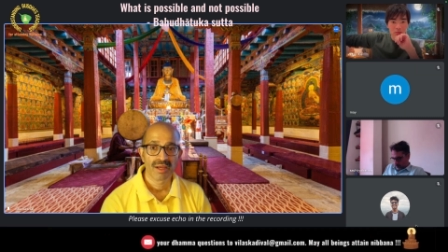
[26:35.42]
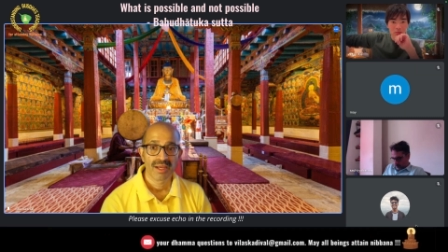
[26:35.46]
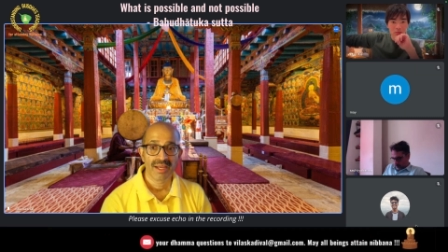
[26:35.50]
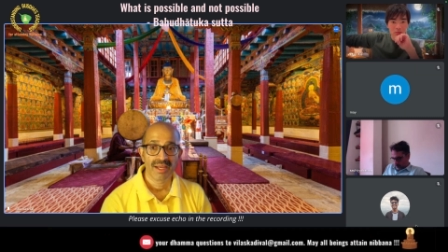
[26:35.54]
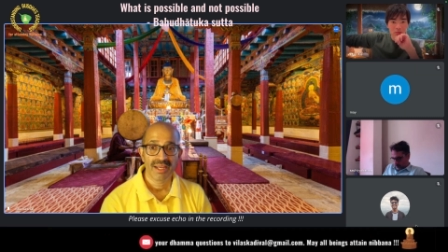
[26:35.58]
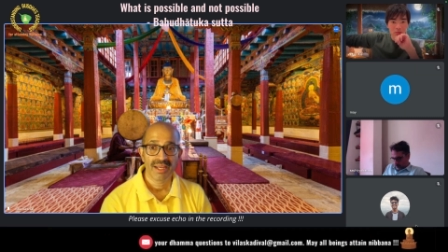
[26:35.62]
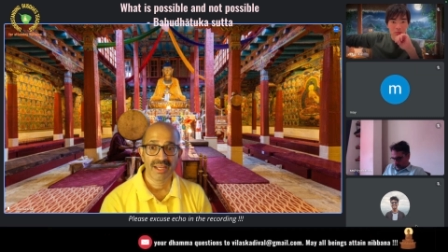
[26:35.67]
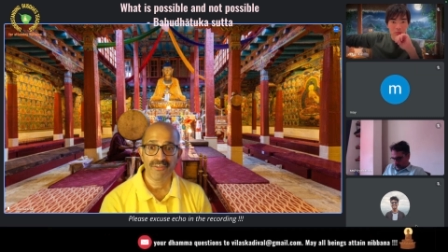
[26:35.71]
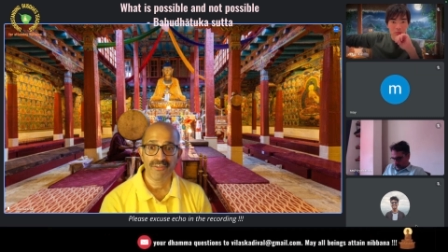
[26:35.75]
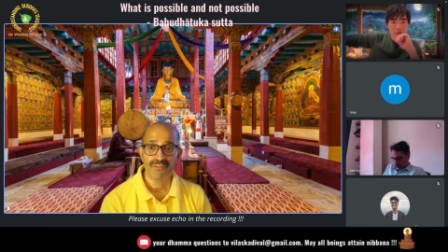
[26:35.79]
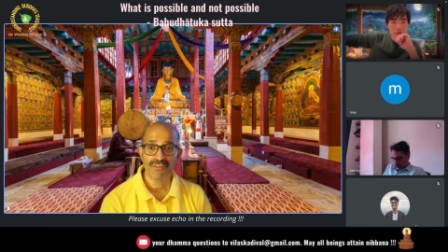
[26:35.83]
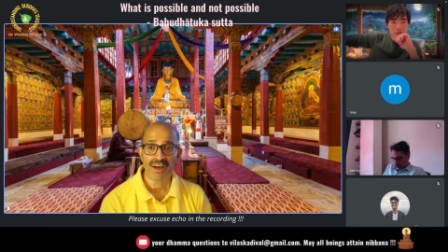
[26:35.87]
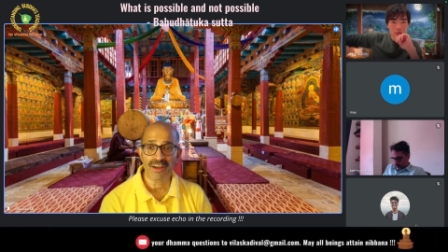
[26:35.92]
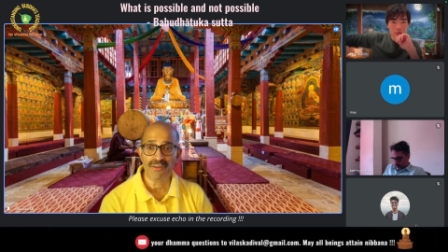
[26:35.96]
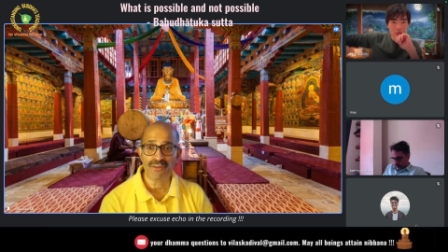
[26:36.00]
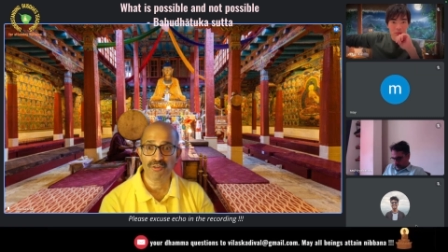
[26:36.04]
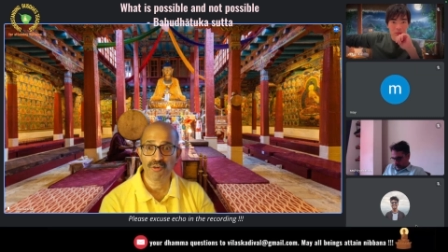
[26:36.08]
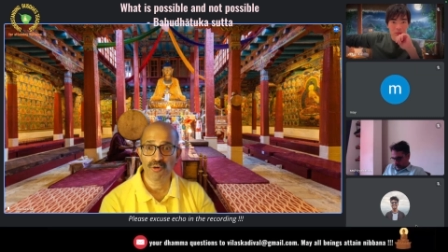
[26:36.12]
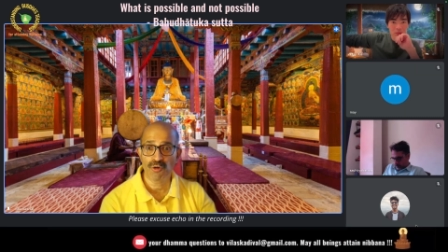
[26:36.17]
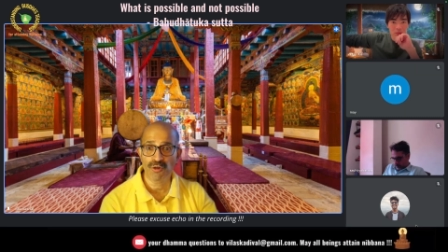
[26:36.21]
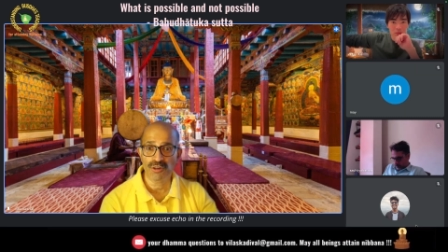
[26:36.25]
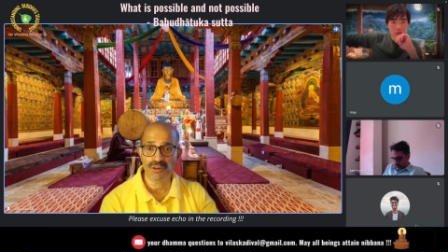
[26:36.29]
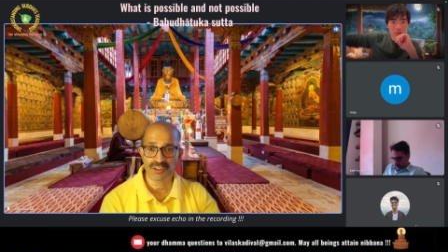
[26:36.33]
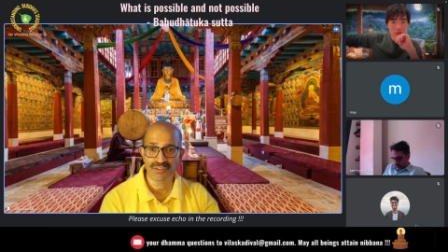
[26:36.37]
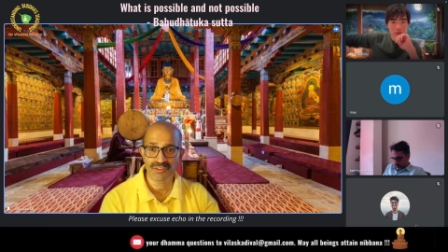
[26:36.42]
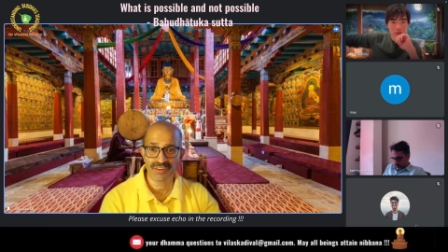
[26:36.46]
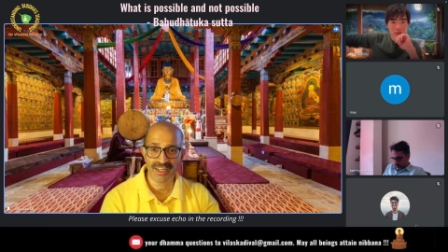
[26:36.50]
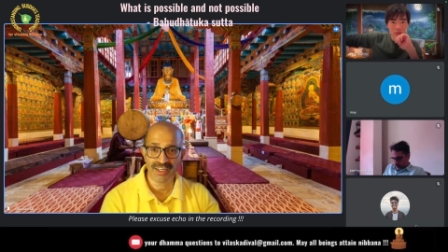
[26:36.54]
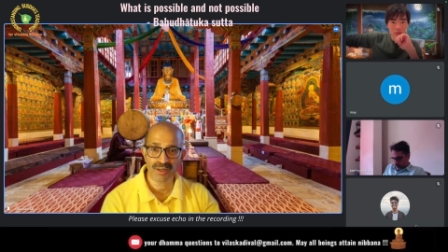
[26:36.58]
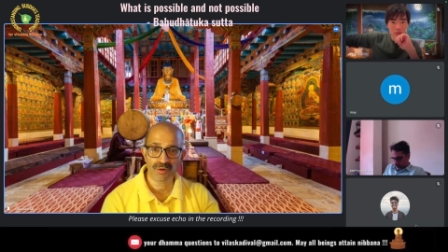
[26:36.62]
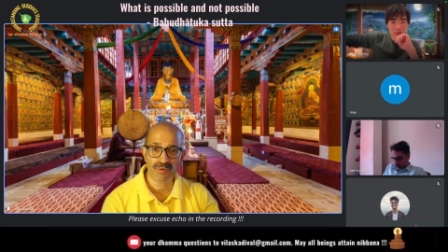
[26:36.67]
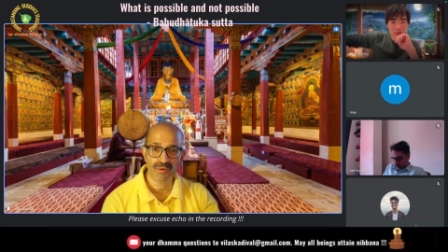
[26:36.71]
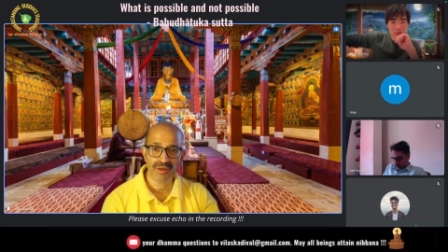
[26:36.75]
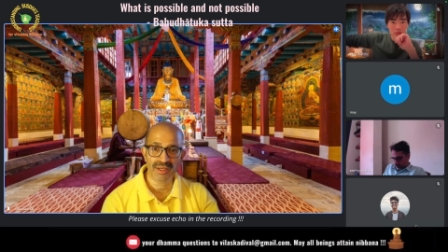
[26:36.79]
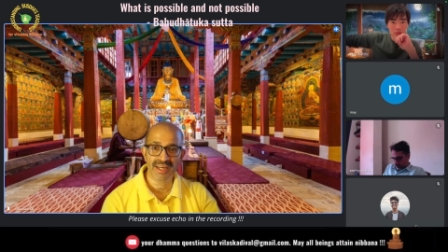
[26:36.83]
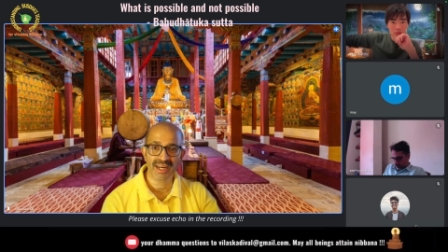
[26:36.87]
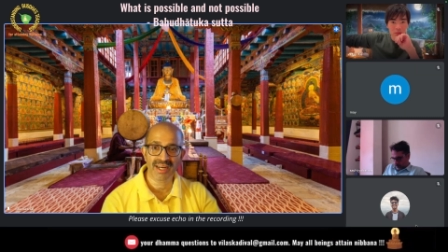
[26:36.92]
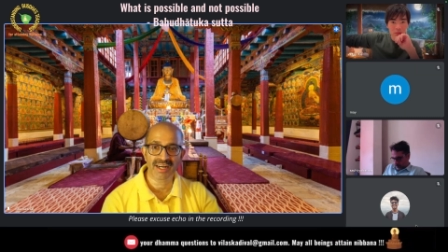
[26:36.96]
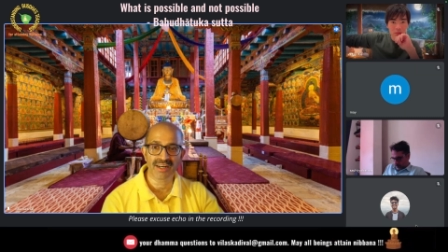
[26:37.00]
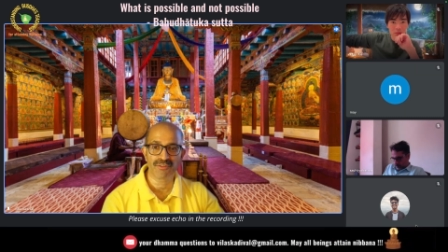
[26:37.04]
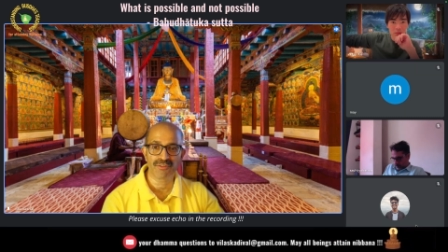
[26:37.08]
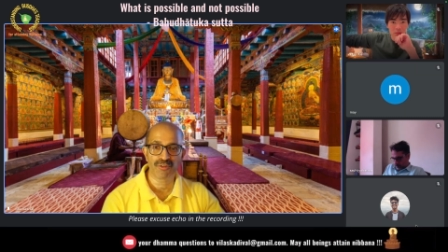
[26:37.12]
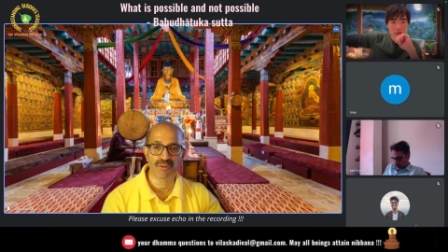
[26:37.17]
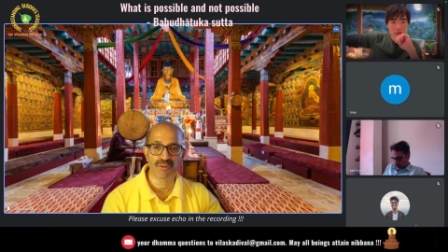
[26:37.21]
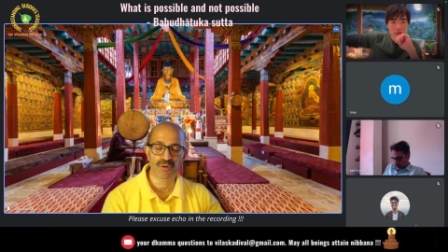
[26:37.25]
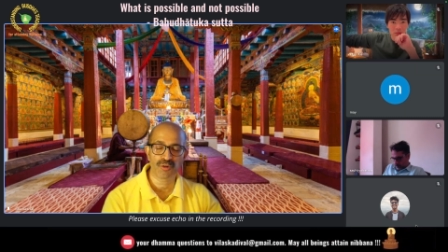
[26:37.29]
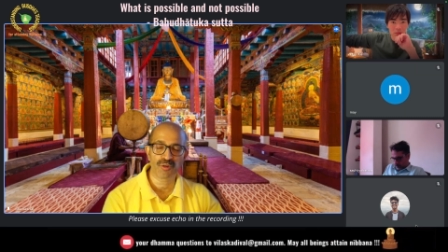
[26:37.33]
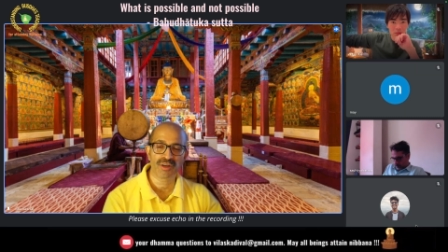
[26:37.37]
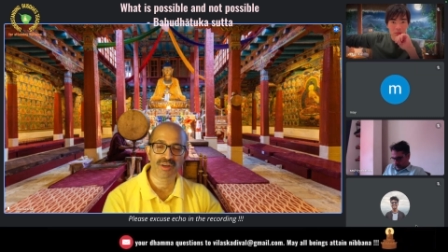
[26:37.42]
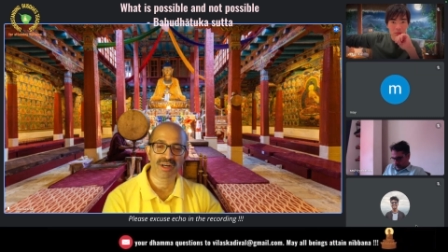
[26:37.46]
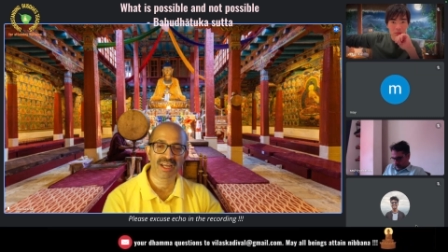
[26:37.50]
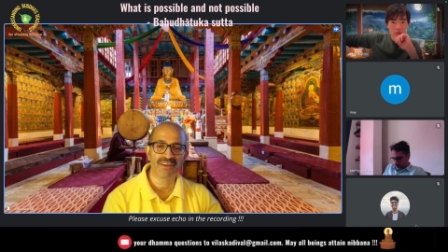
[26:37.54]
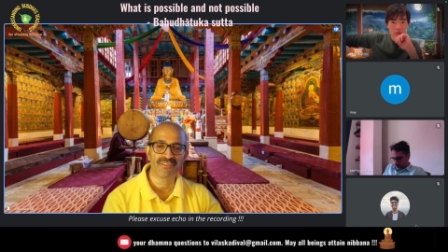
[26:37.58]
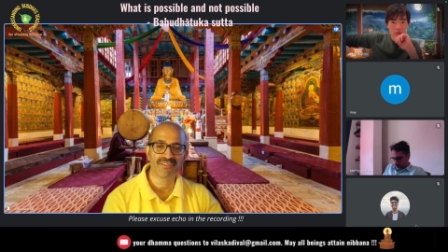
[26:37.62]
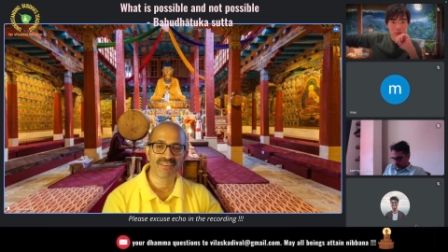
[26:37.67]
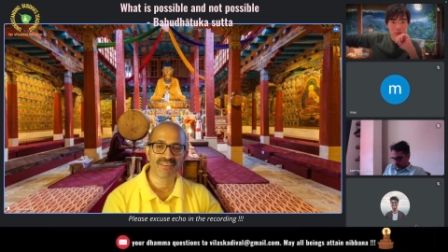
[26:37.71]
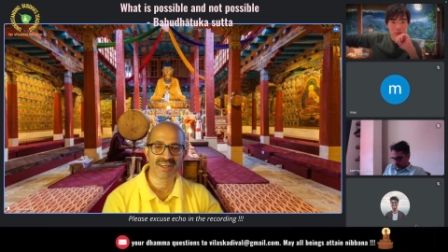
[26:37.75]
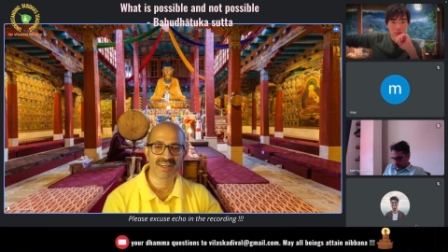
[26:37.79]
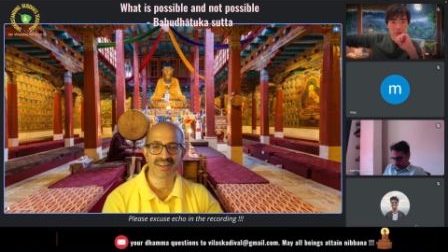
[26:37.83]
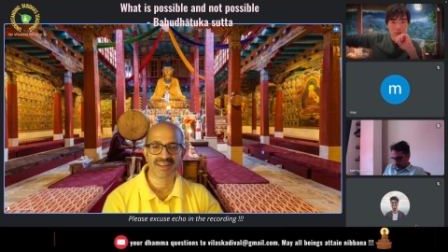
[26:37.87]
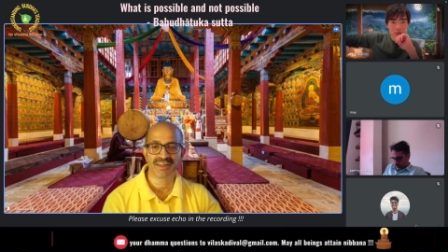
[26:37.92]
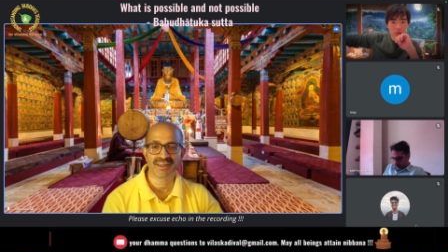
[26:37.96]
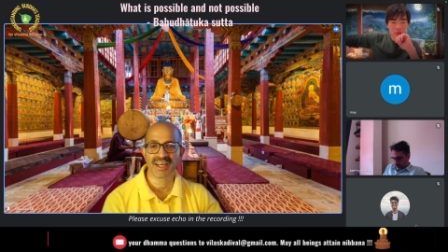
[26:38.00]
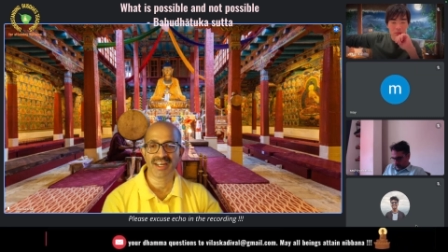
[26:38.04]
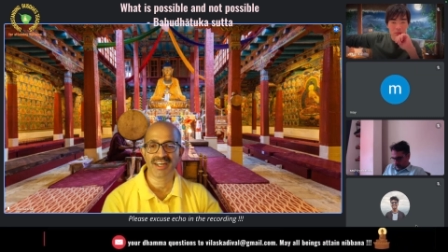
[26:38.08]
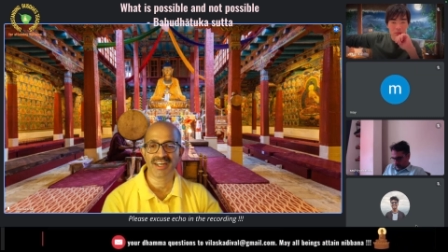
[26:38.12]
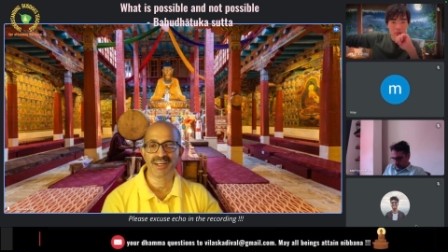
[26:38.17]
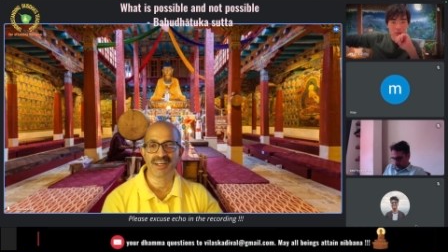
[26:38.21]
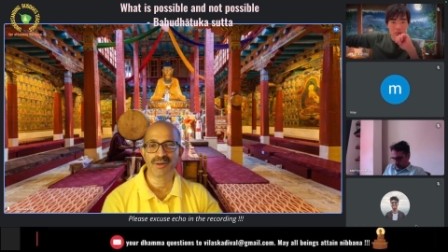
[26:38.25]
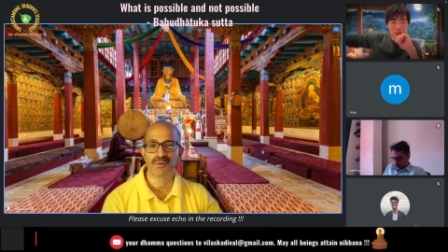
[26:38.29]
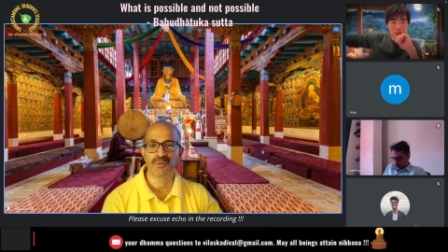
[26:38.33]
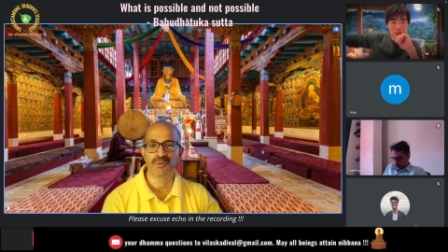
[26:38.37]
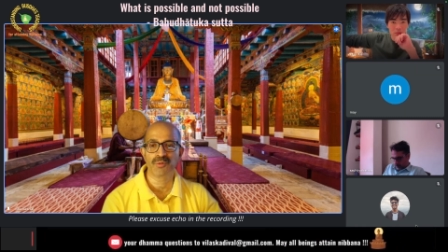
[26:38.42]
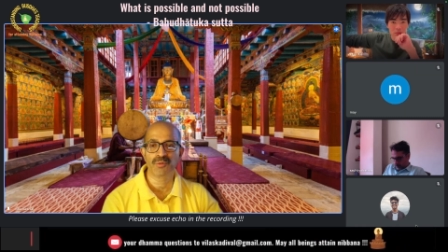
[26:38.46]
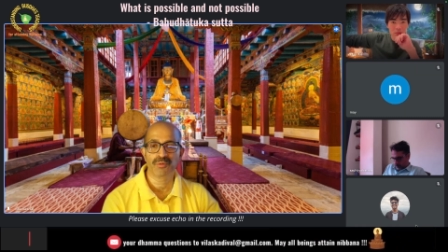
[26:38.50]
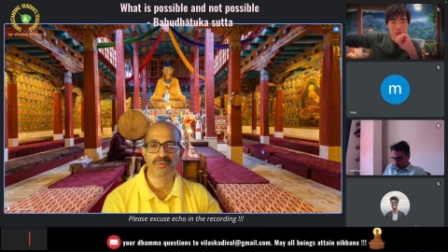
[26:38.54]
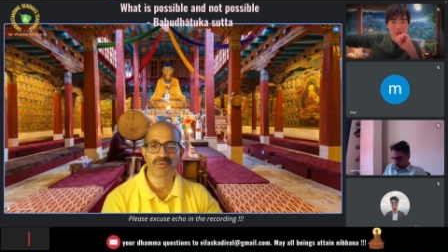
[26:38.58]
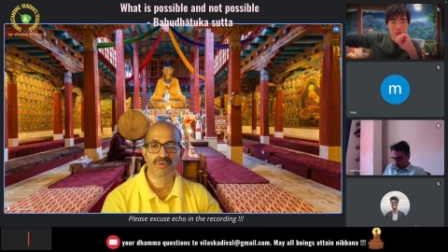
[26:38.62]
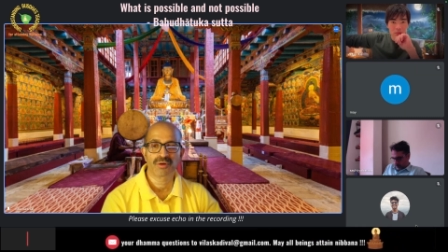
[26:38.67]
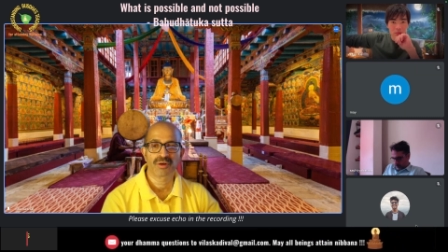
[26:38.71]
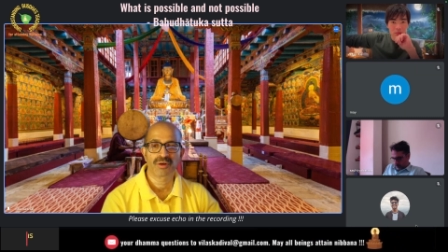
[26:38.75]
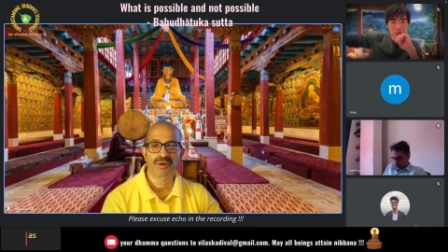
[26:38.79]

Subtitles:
If I force fit looking at a photograph and trying to